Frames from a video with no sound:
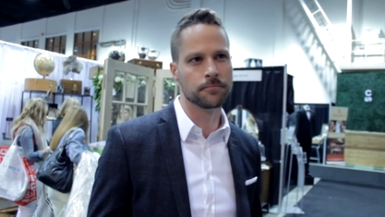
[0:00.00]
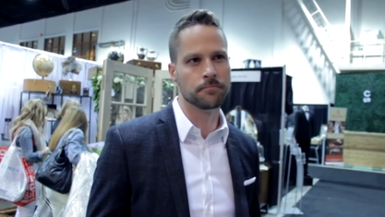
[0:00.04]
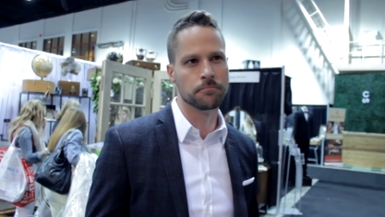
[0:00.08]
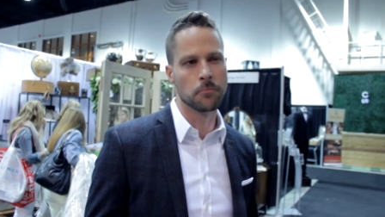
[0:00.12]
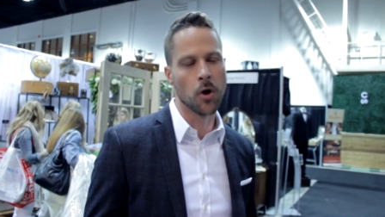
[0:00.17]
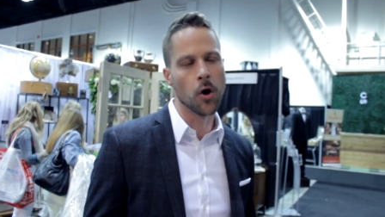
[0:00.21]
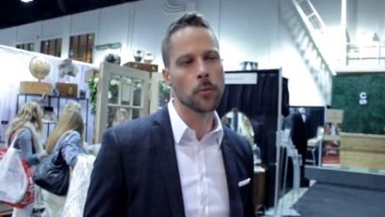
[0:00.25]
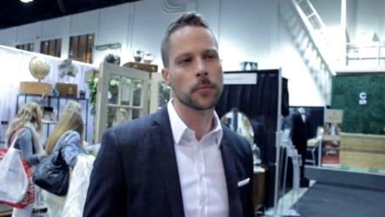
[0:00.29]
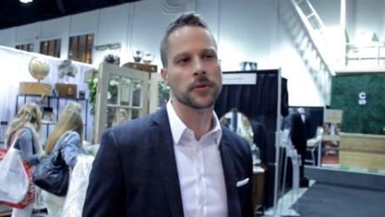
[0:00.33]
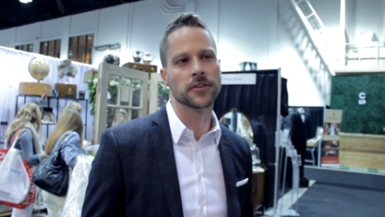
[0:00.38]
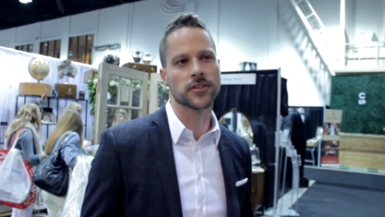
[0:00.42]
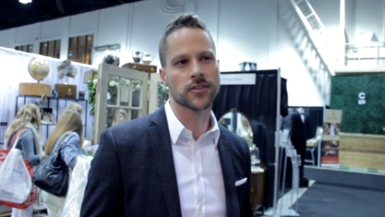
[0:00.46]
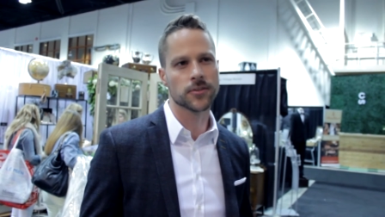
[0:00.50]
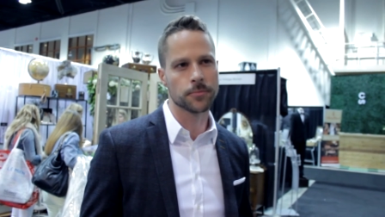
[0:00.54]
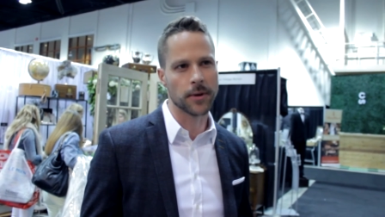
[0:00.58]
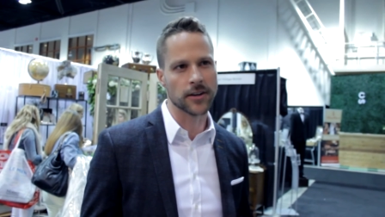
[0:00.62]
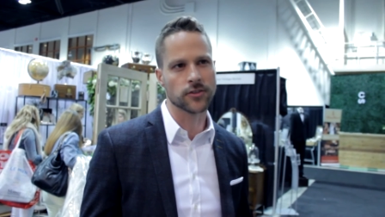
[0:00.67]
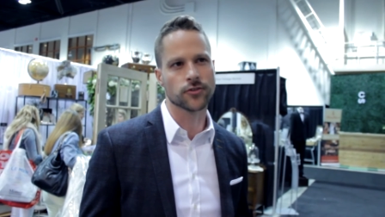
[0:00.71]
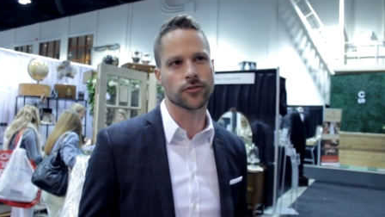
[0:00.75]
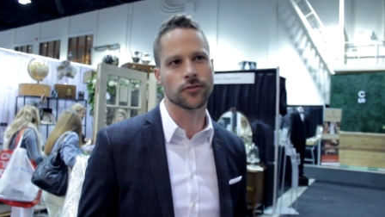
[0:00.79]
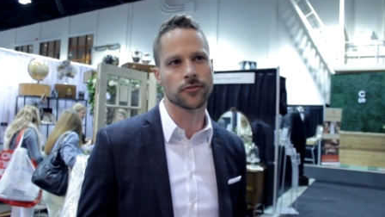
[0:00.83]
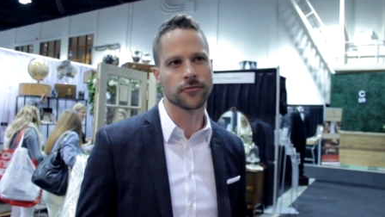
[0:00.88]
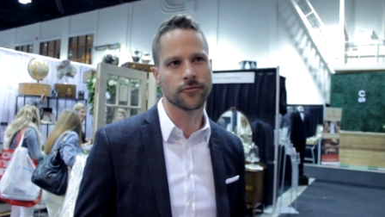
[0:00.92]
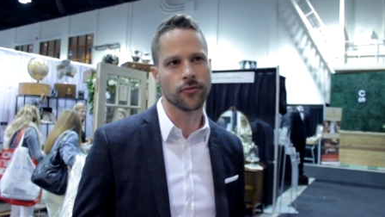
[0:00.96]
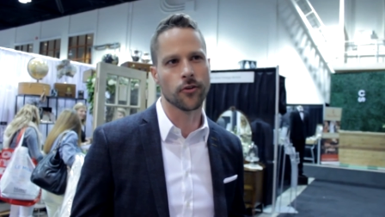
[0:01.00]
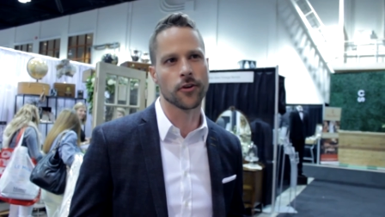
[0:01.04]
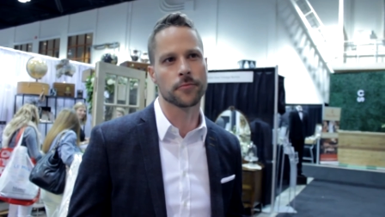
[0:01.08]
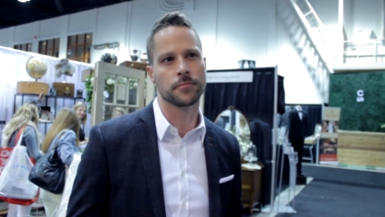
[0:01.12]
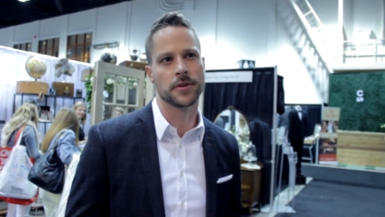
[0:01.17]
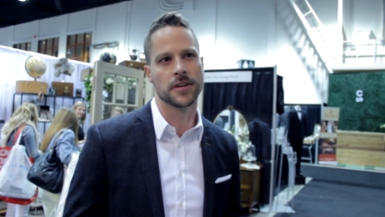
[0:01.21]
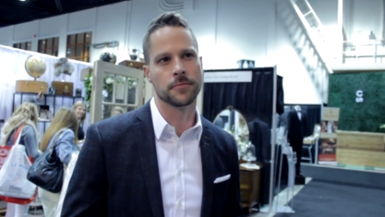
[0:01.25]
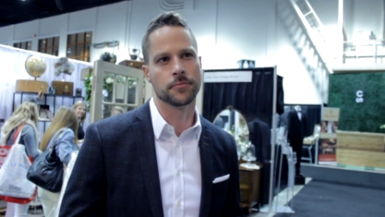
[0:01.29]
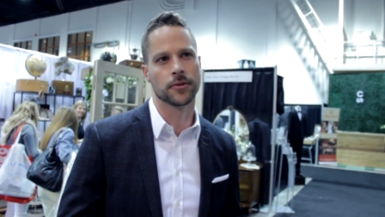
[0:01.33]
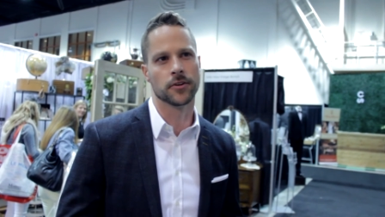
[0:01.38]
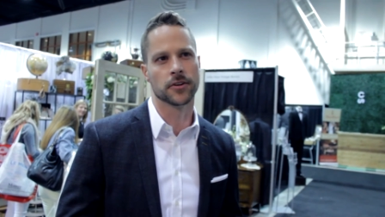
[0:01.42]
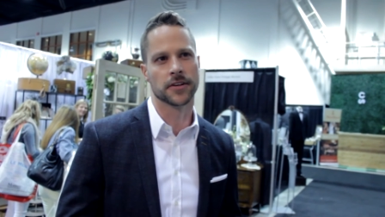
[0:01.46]
moments special for
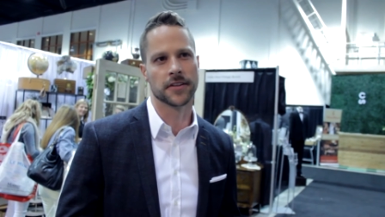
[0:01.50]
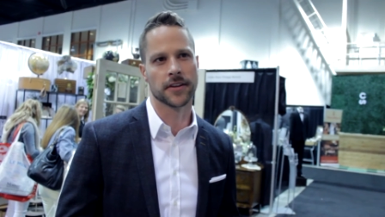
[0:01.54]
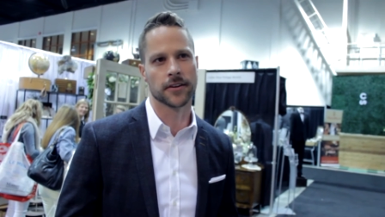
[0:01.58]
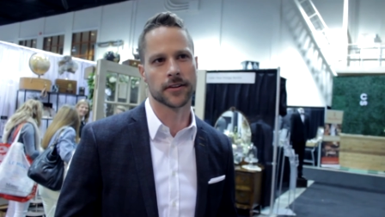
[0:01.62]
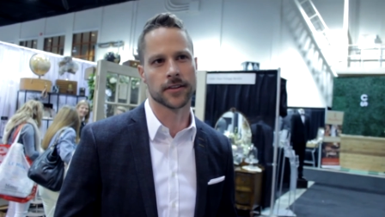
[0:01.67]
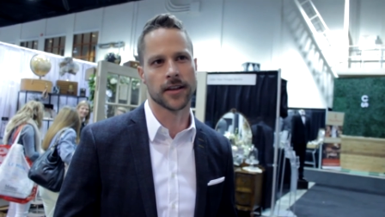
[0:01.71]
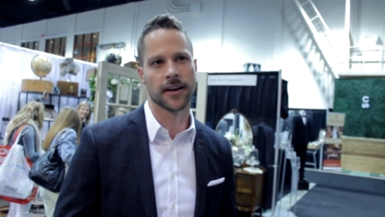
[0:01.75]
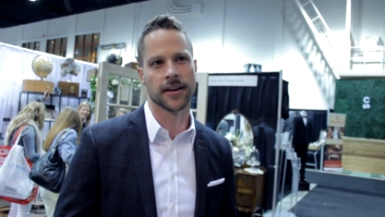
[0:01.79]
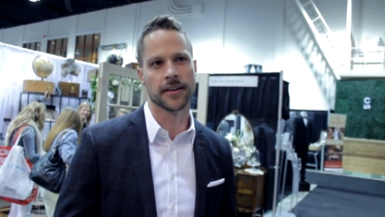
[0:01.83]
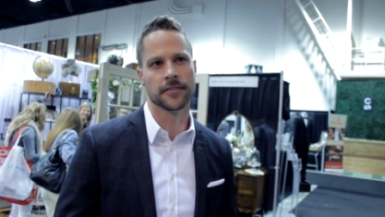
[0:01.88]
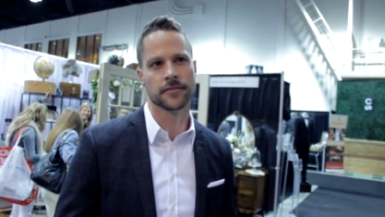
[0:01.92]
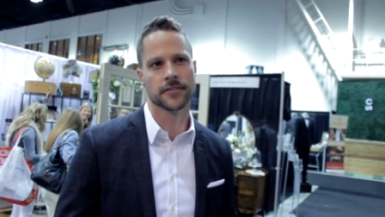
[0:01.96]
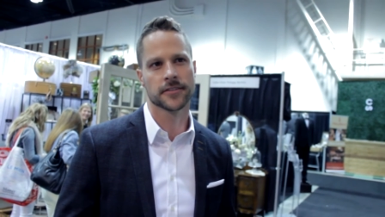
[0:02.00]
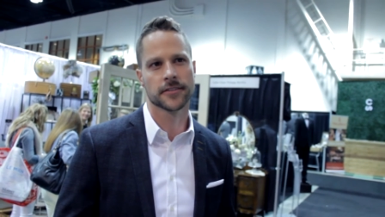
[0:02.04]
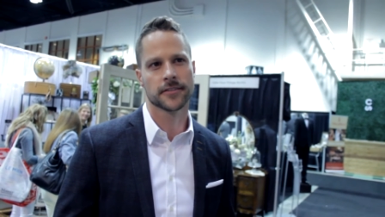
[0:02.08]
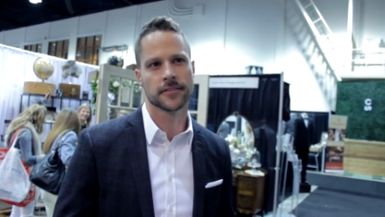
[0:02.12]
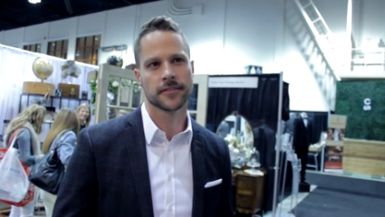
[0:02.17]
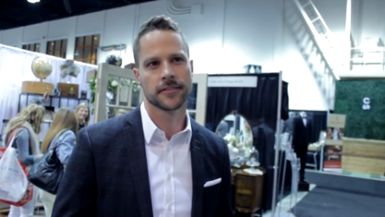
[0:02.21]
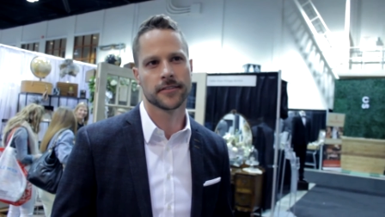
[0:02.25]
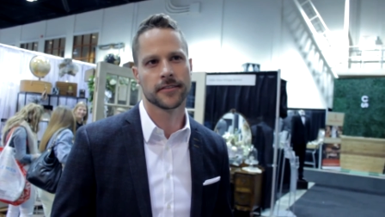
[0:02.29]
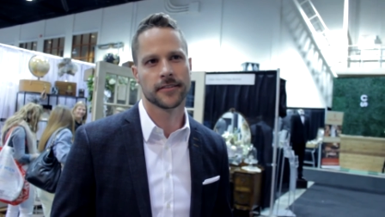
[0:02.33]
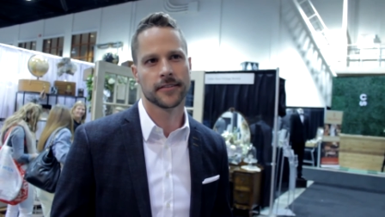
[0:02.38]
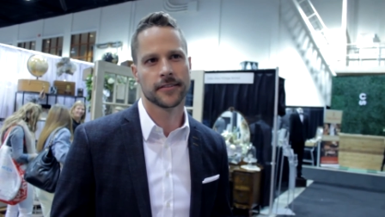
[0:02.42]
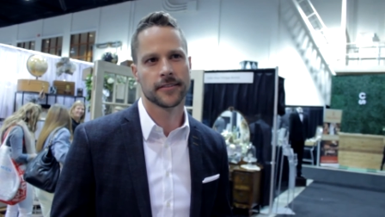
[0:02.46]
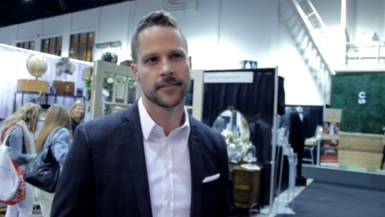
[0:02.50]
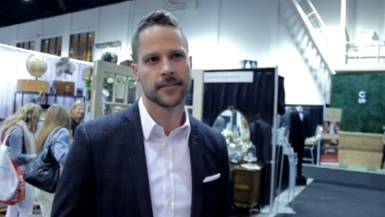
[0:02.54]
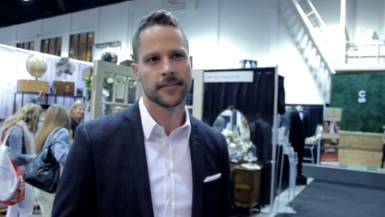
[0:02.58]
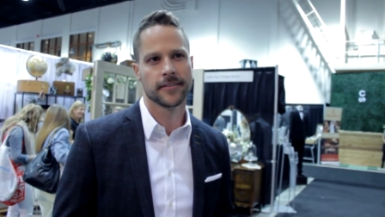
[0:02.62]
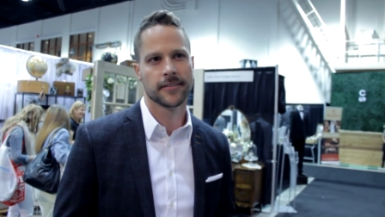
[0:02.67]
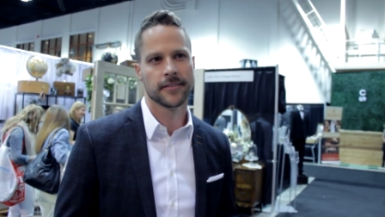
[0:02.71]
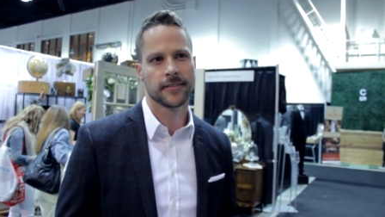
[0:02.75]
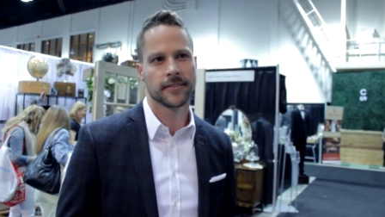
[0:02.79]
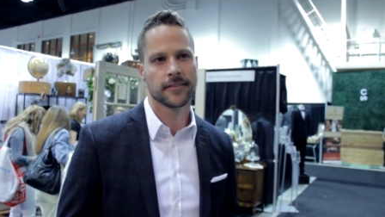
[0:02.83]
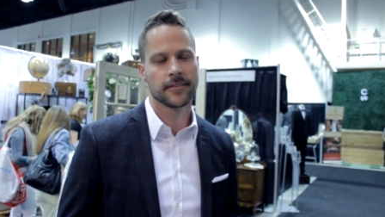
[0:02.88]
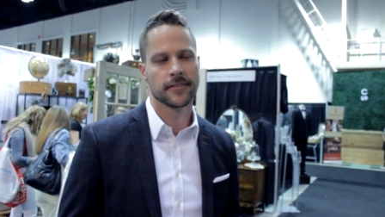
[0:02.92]
people in their lives.